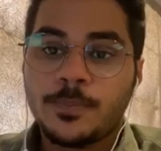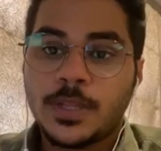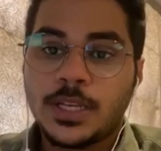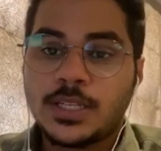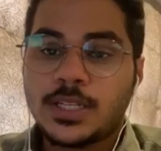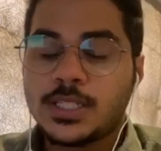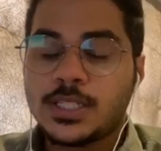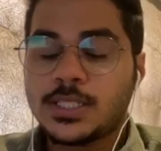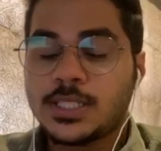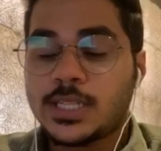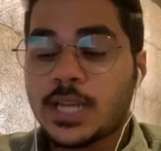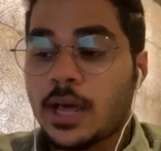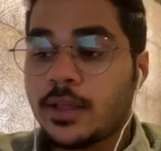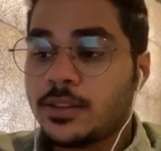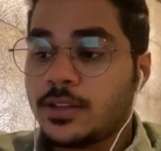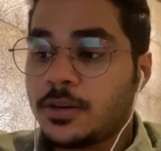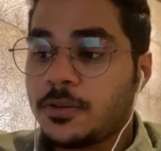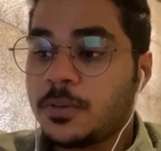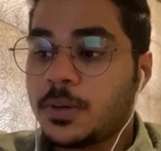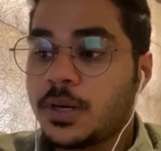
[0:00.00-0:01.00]
It is
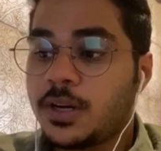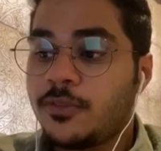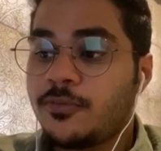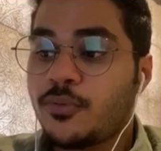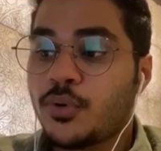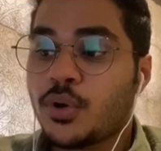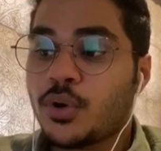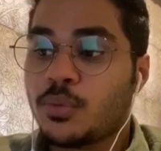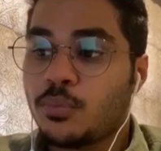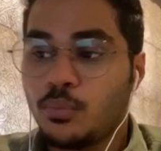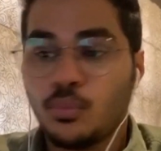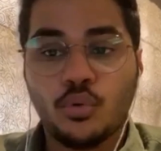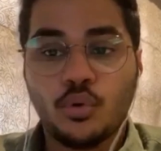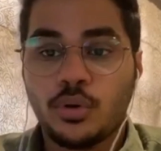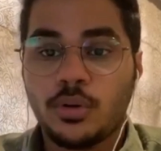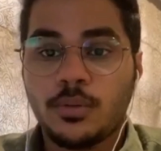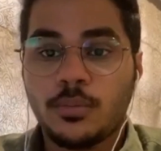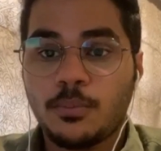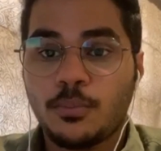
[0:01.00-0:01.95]
another word for moon.